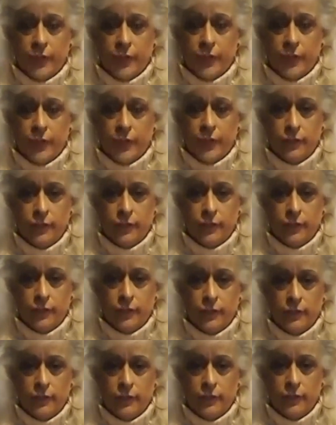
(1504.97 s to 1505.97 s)
No
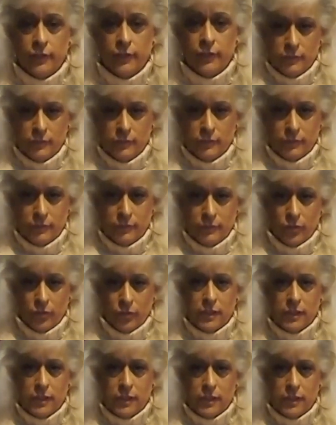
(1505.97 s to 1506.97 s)
dialogue,
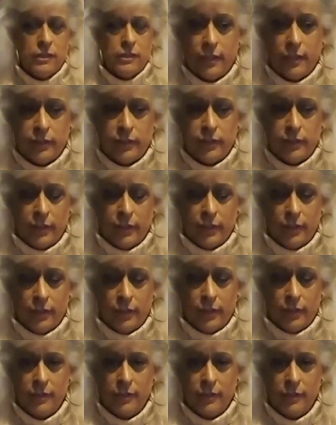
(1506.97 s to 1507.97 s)
no nothing.
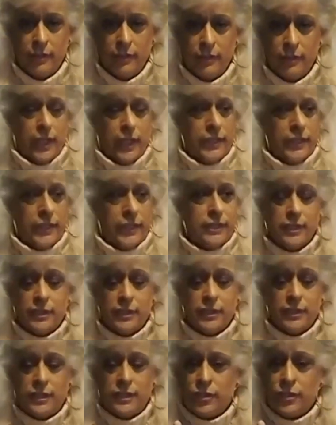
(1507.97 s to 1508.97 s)
It's just a
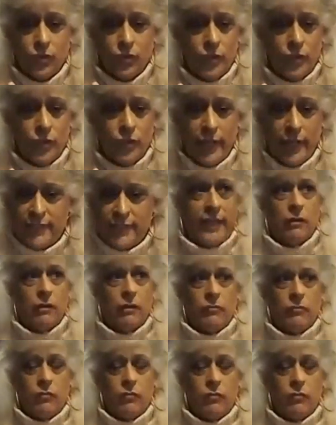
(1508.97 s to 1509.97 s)
short
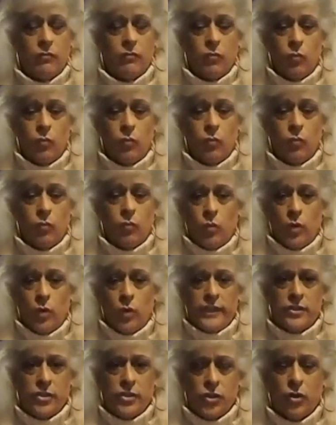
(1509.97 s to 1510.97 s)
essay of what
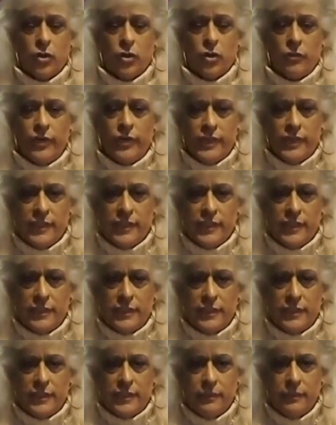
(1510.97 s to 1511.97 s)
the story is
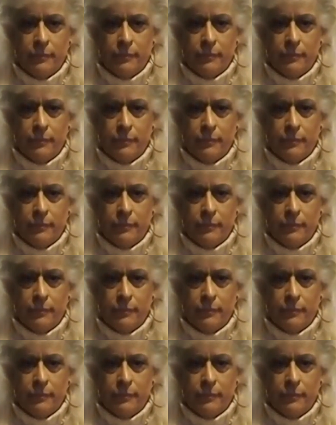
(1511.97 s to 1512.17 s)
about,